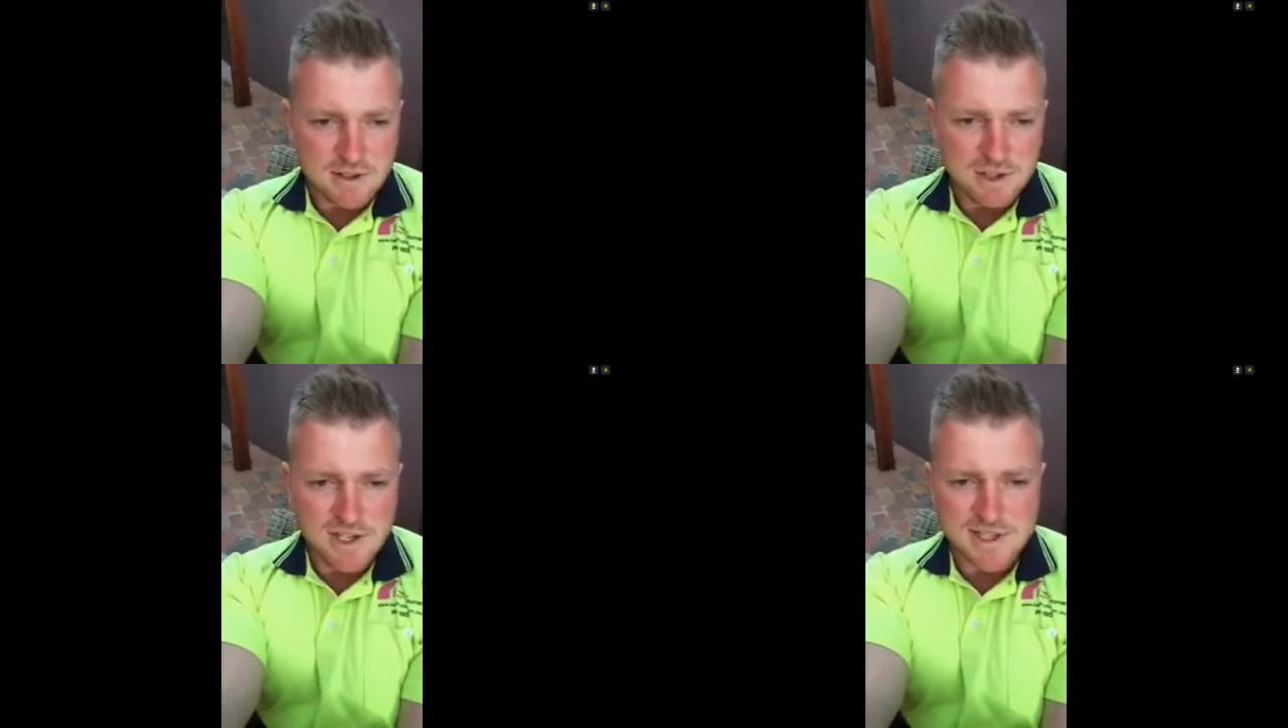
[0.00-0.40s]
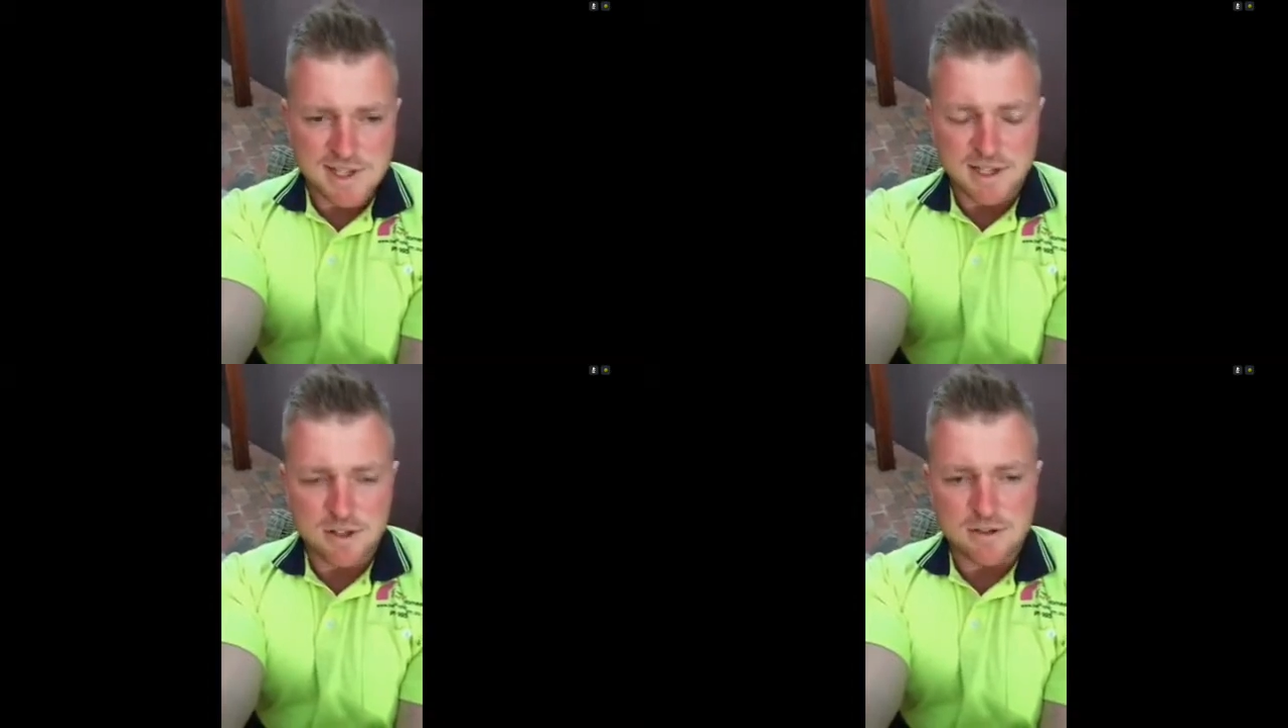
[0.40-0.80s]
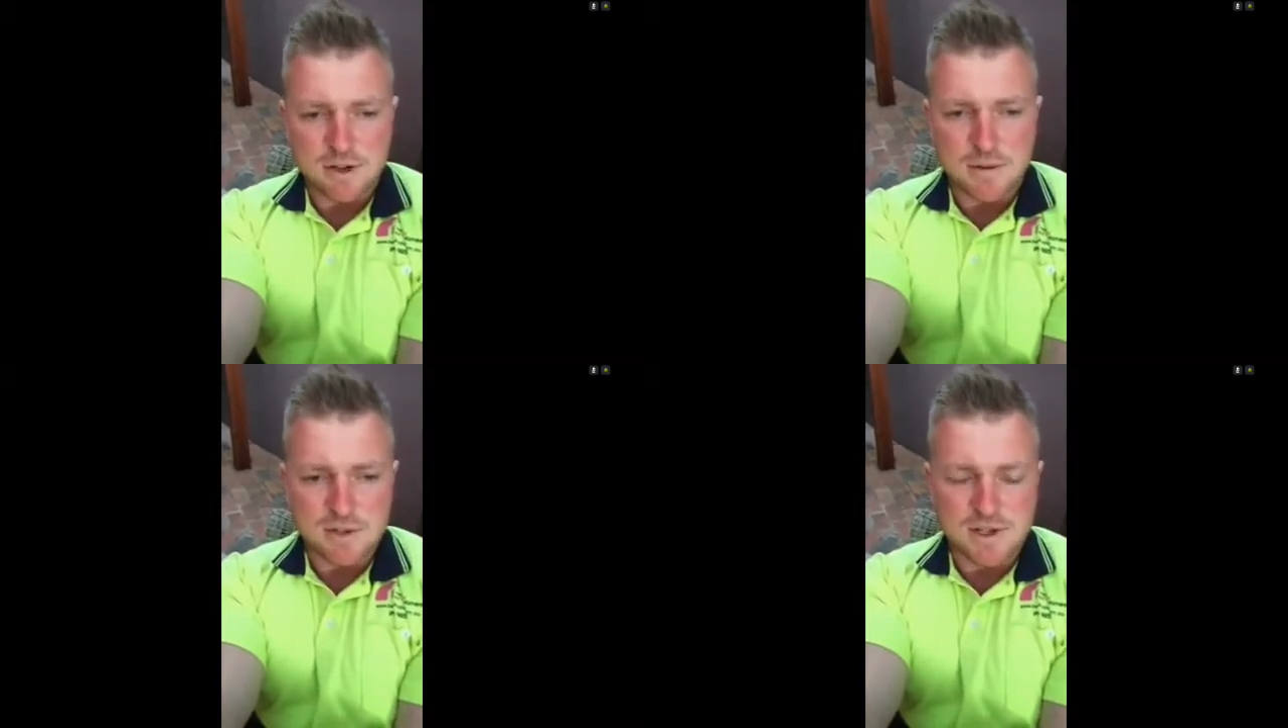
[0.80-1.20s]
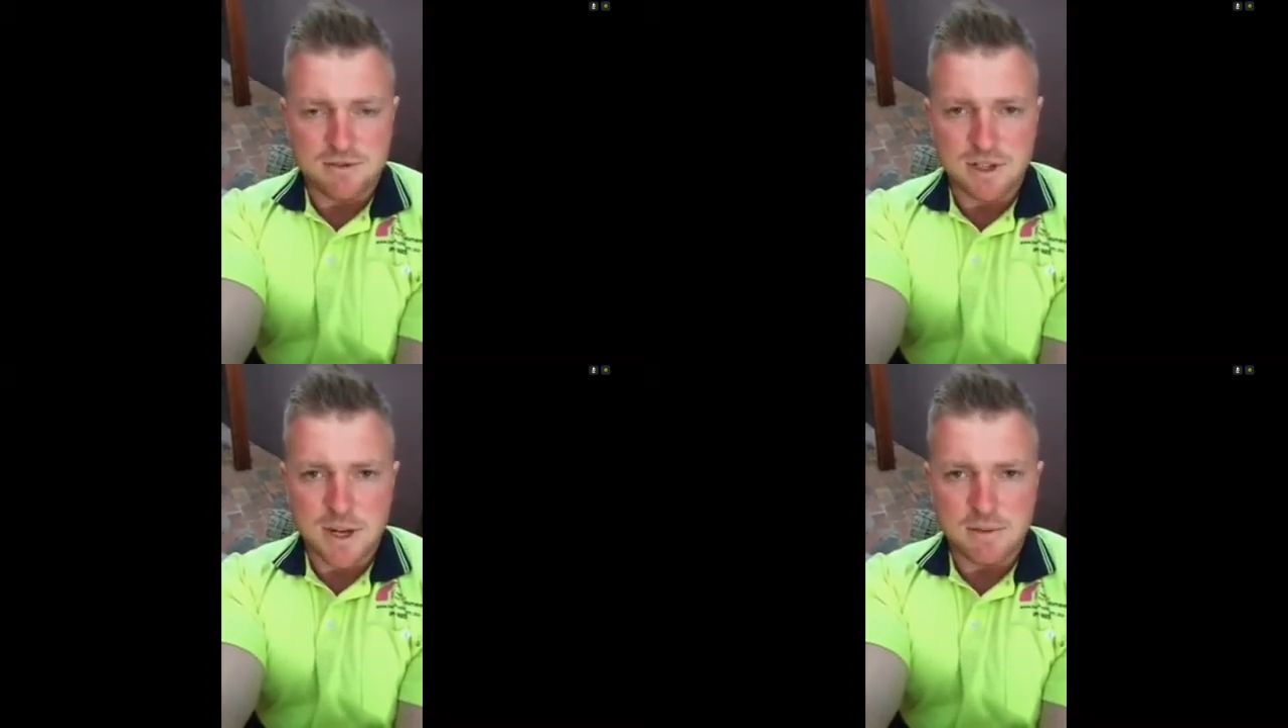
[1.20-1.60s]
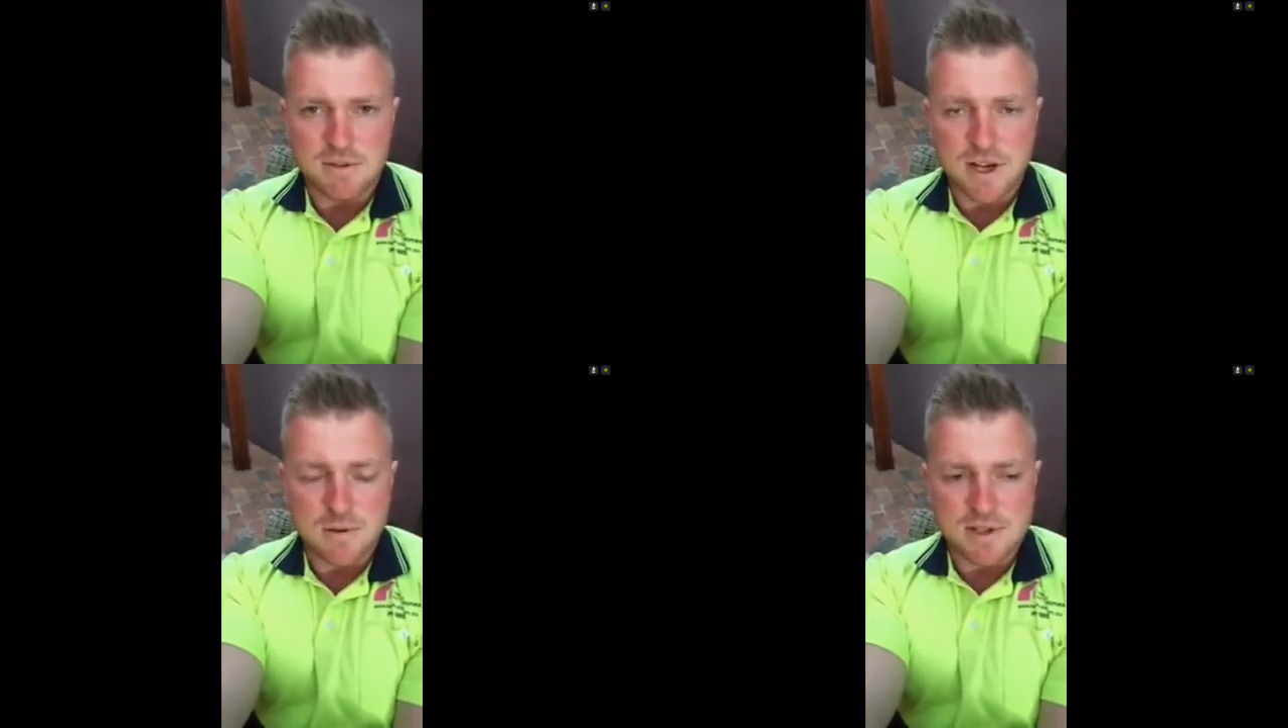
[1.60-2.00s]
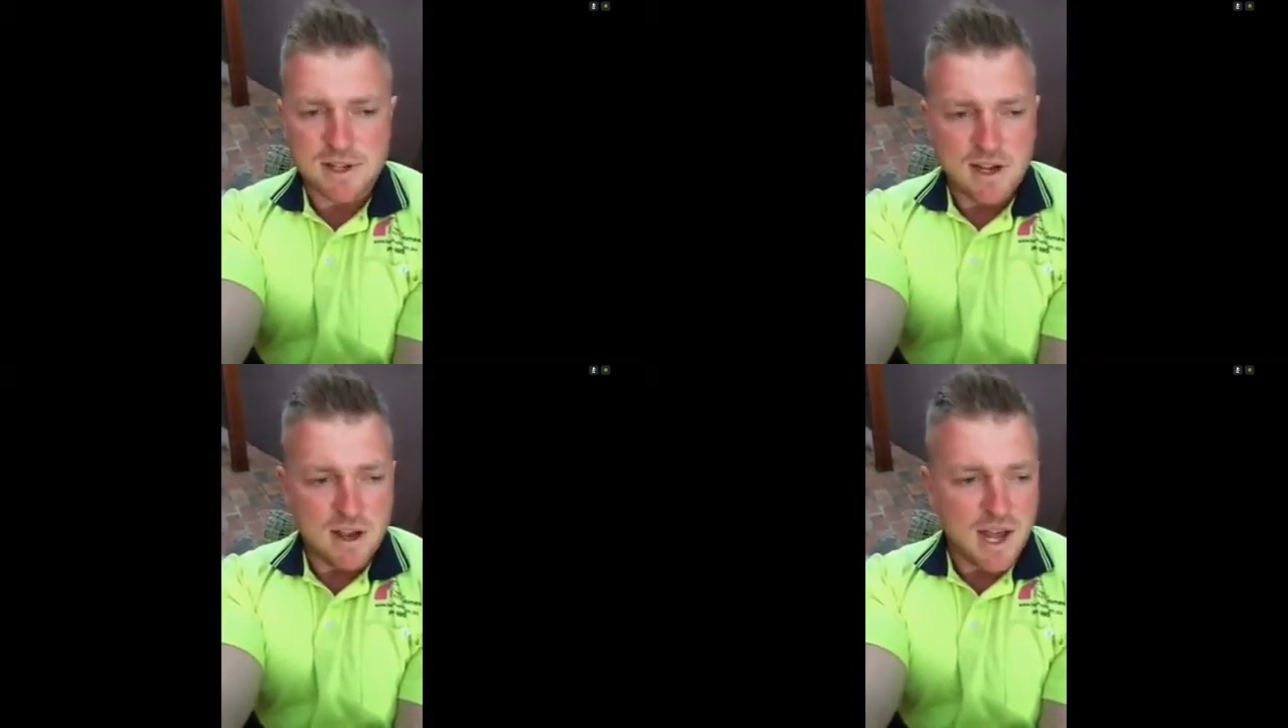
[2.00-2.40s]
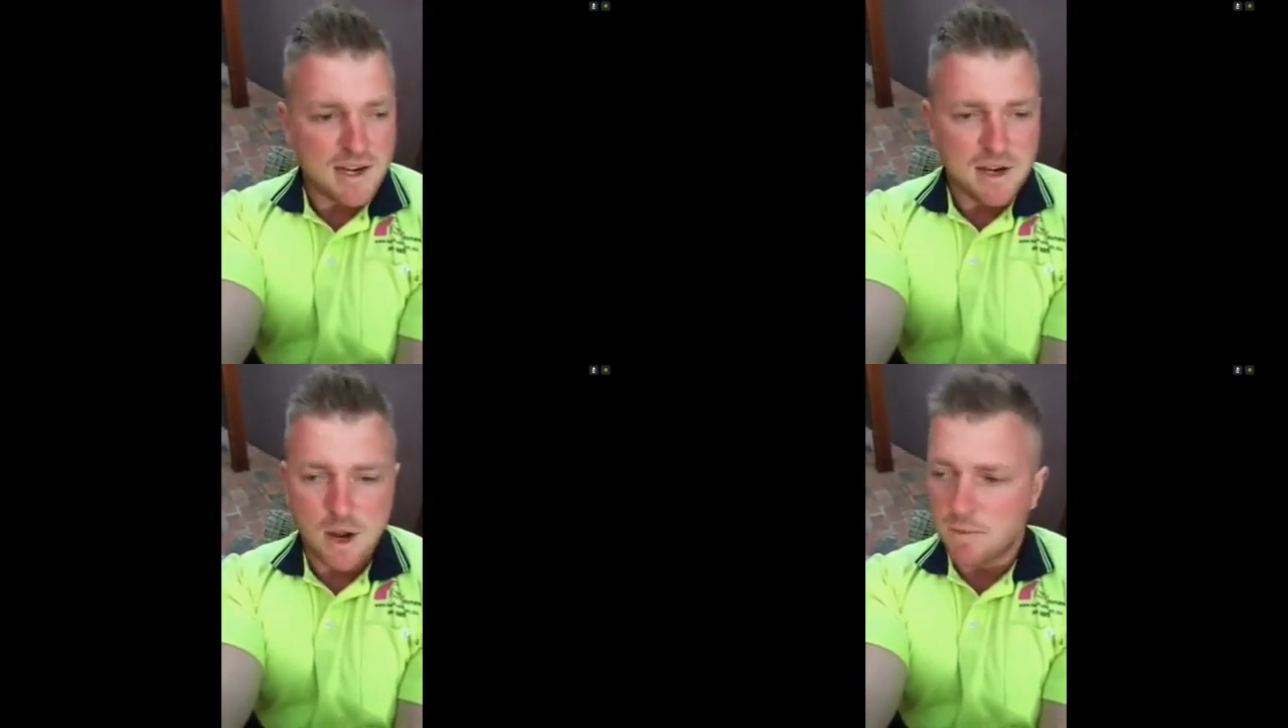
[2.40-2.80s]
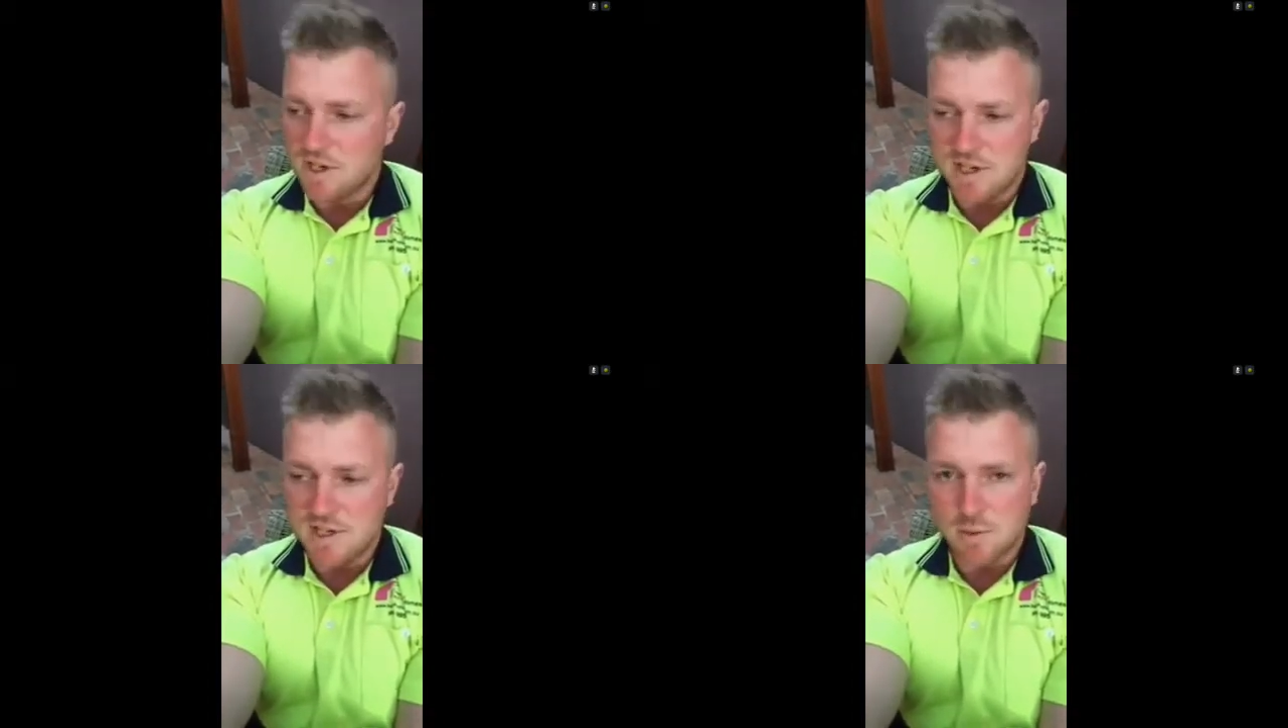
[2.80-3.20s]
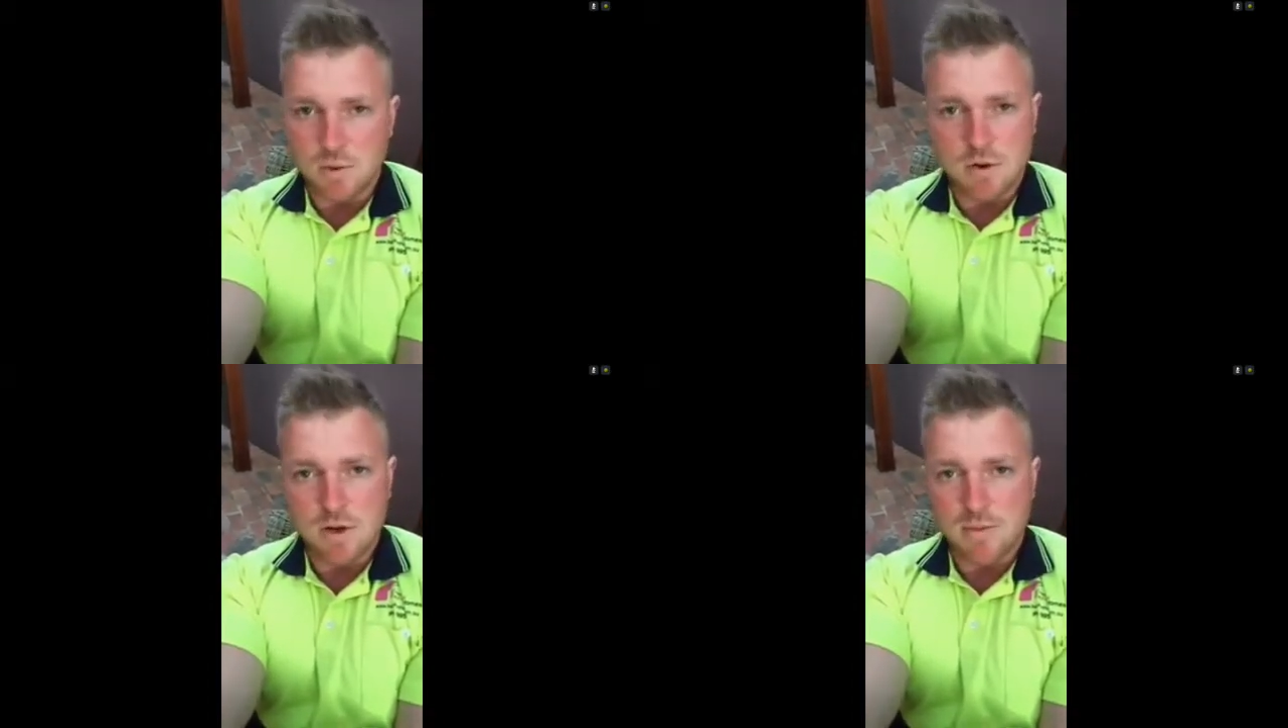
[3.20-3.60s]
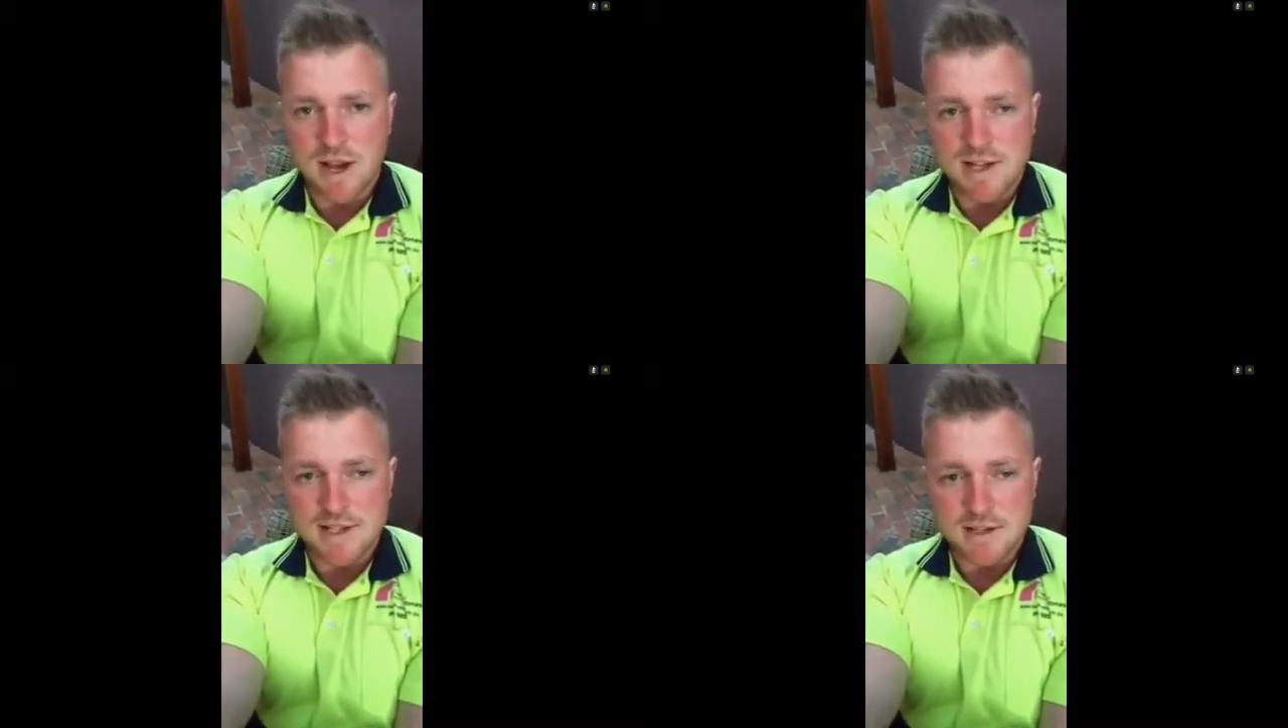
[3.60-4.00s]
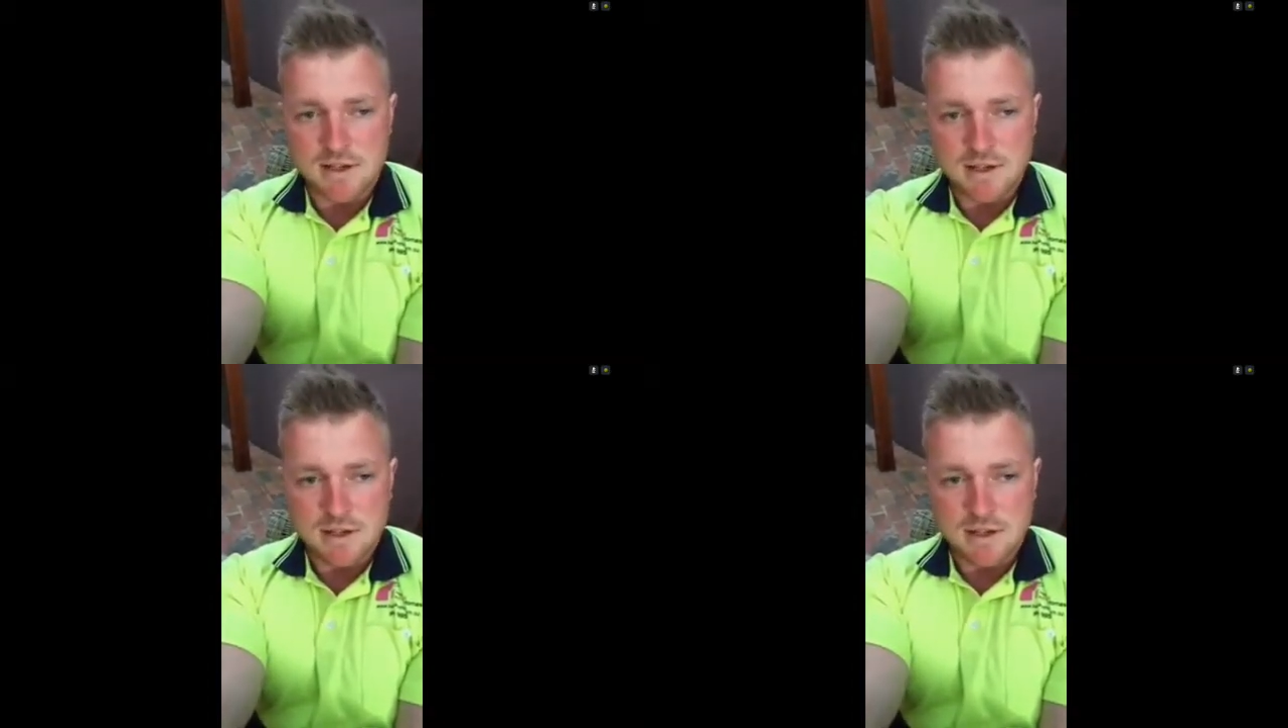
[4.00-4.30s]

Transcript: shuts down Latrobe Street for a couple of hours, and nobody hears a word about it.